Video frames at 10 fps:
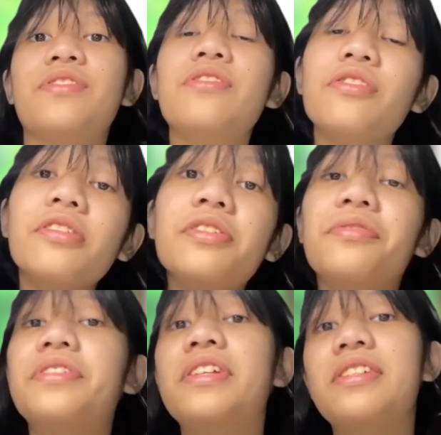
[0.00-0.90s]
Central
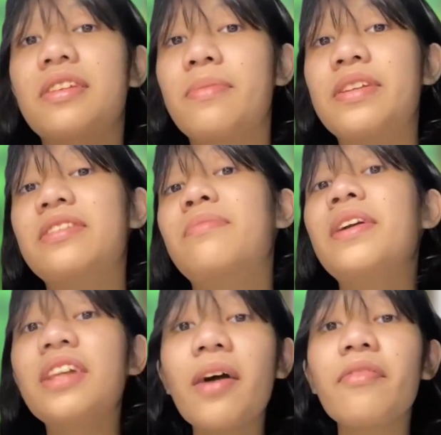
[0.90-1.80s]
nervous system is
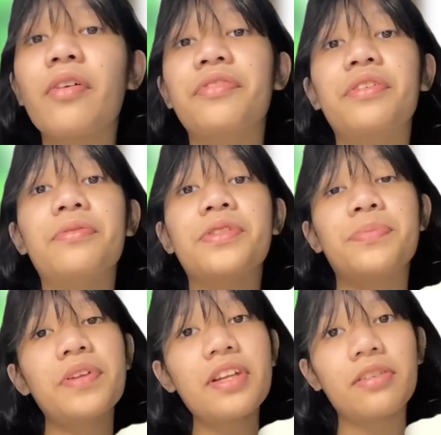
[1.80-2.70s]
made up of the
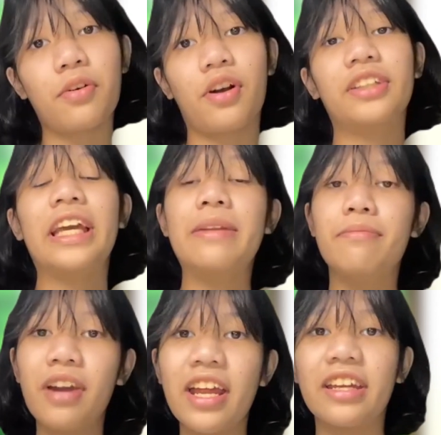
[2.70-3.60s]
spinal cord
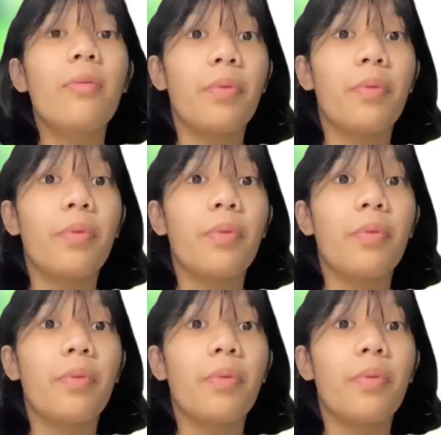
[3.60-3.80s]
and brain.